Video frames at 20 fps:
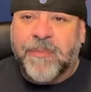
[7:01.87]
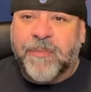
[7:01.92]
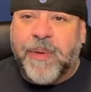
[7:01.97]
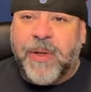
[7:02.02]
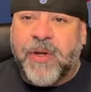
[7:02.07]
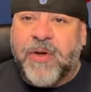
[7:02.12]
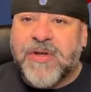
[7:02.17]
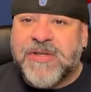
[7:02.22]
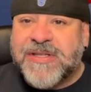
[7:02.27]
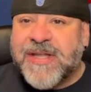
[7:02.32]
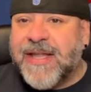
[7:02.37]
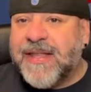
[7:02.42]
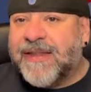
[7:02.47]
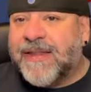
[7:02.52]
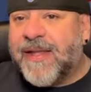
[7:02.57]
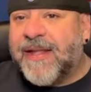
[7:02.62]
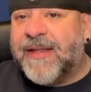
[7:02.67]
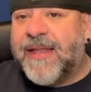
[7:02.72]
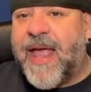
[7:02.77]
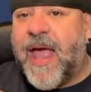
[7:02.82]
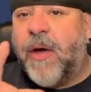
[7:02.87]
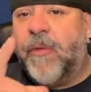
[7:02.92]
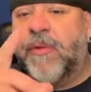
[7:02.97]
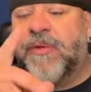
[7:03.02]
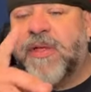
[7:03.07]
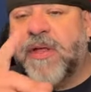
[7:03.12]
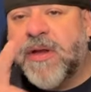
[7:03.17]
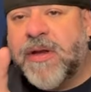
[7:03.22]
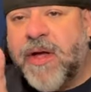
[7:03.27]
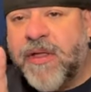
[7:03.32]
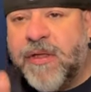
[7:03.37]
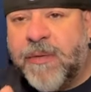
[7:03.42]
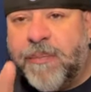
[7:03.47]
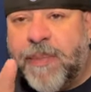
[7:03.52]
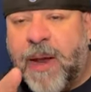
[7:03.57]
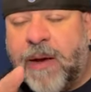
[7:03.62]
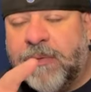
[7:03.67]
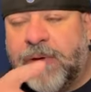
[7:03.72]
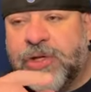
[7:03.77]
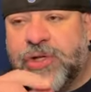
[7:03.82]
because they did that with another
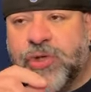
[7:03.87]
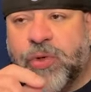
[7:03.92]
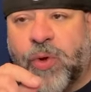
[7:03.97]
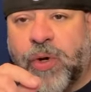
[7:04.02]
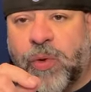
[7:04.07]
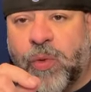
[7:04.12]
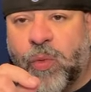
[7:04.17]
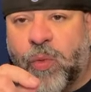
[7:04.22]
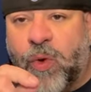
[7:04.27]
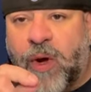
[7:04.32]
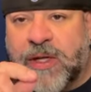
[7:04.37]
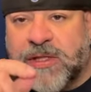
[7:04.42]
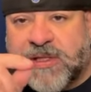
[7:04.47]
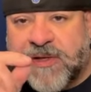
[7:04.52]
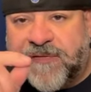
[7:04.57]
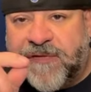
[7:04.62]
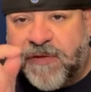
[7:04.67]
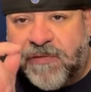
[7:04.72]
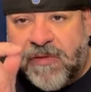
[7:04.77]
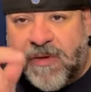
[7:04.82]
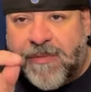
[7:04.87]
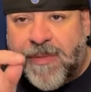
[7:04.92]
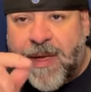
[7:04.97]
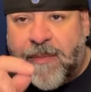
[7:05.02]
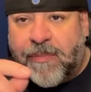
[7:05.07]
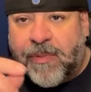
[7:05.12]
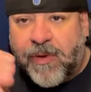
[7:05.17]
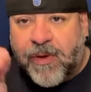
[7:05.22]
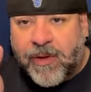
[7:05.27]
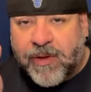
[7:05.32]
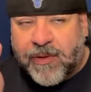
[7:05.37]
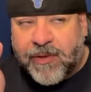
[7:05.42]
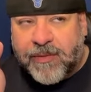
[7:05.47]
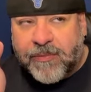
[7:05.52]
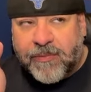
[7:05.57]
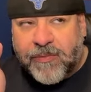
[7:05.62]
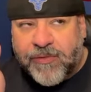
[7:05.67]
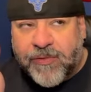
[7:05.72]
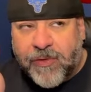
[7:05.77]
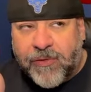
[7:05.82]
pair of Jordan 1s. If you remember,
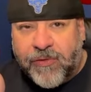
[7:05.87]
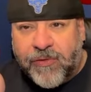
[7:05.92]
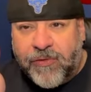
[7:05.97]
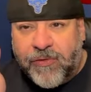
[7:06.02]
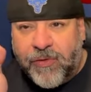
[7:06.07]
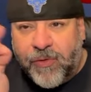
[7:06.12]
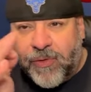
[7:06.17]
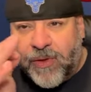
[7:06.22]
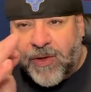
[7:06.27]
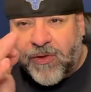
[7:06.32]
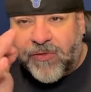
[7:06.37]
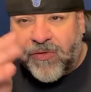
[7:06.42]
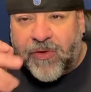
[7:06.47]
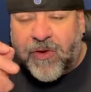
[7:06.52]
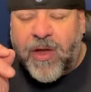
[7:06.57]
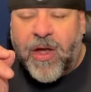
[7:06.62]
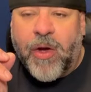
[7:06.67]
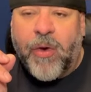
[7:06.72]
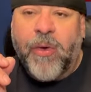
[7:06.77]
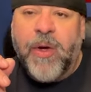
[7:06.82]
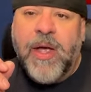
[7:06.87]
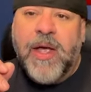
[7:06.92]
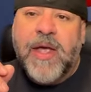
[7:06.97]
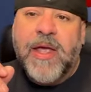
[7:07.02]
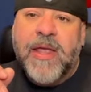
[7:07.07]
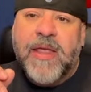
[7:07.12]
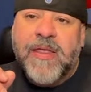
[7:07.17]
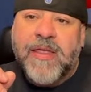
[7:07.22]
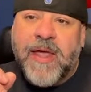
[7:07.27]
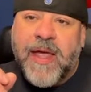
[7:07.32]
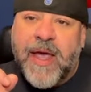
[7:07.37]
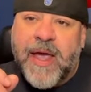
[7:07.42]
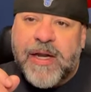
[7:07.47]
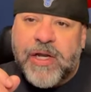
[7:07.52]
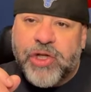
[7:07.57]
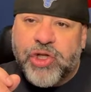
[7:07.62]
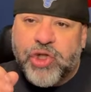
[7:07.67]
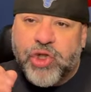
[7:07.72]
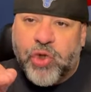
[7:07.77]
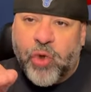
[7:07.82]
was it 2 years ago? They had
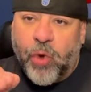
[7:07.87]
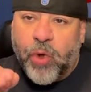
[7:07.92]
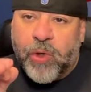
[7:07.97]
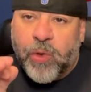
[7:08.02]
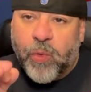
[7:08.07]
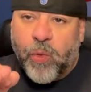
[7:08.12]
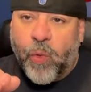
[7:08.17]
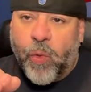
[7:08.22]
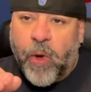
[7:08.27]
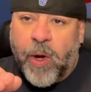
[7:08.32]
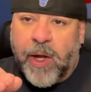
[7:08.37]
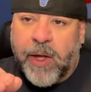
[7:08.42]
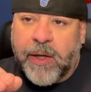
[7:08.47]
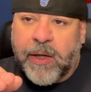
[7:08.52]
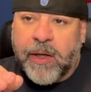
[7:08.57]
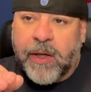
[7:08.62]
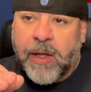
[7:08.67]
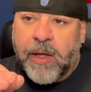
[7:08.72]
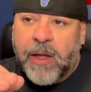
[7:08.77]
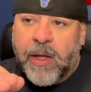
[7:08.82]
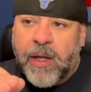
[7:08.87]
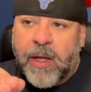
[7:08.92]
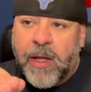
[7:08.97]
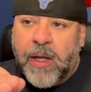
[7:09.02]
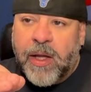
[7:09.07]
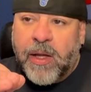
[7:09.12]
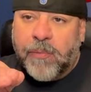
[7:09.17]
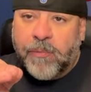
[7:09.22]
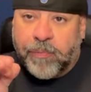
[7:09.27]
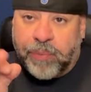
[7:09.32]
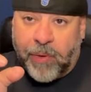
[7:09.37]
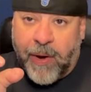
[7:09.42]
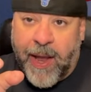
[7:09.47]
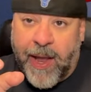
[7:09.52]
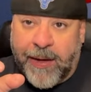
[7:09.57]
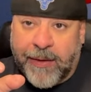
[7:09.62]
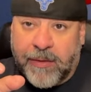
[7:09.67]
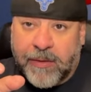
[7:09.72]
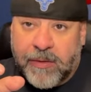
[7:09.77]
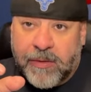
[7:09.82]
a Jordan 1
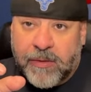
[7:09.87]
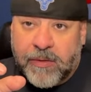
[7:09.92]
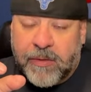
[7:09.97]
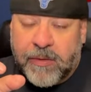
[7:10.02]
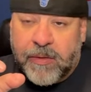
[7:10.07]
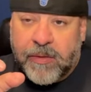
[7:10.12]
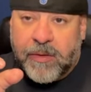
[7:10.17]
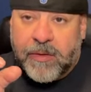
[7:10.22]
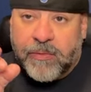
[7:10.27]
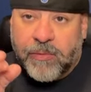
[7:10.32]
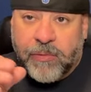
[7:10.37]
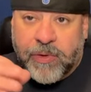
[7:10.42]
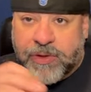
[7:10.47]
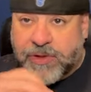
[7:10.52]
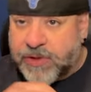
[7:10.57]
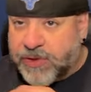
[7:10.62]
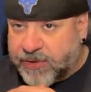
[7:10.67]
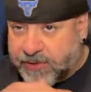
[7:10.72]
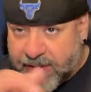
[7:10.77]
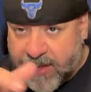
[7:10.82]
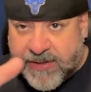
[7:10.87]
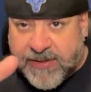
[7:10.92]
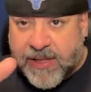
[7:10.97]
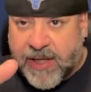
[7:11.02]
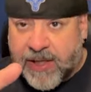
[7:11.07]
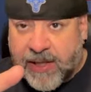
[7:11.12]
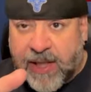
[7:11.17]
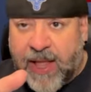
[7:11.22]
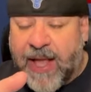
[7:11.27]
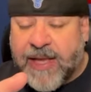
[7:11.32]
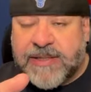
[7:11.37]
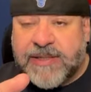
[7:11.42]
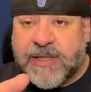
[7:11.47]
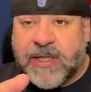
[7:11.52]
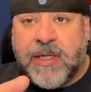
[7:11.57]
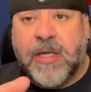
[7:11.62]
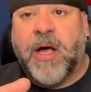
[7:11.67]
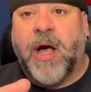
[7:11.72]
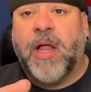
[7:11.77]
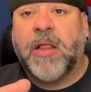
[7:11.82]
Bread, which that's a
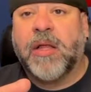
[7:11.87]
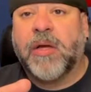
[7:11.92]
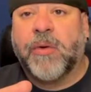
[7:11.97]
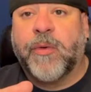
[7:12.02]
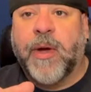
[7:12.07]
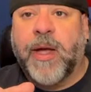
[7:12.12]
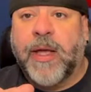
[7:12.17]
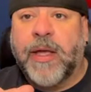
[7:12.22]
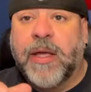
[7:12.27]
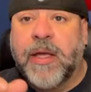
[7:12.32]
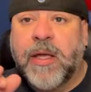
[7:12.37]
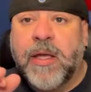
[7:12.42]
classic colorway.